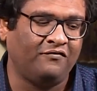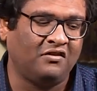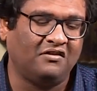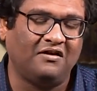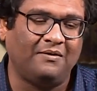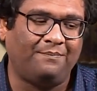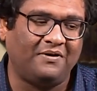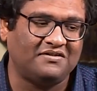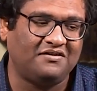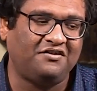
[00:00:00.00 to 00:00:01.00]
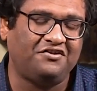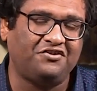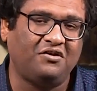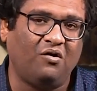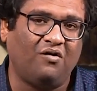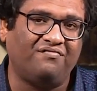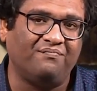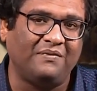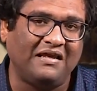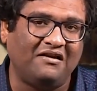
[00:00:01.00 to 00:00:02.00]
the representation of
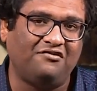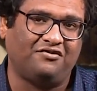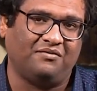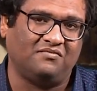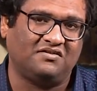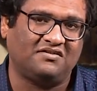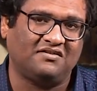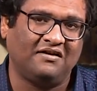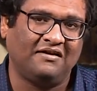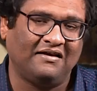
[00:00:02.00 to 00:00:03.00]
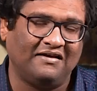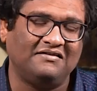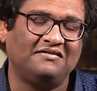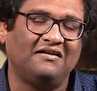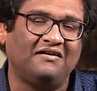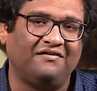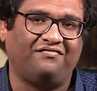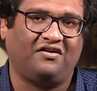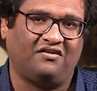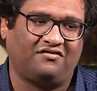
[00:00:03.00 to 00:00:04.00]
male dreams is
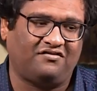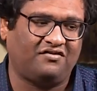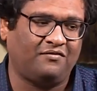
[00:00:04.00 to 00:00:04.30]
different.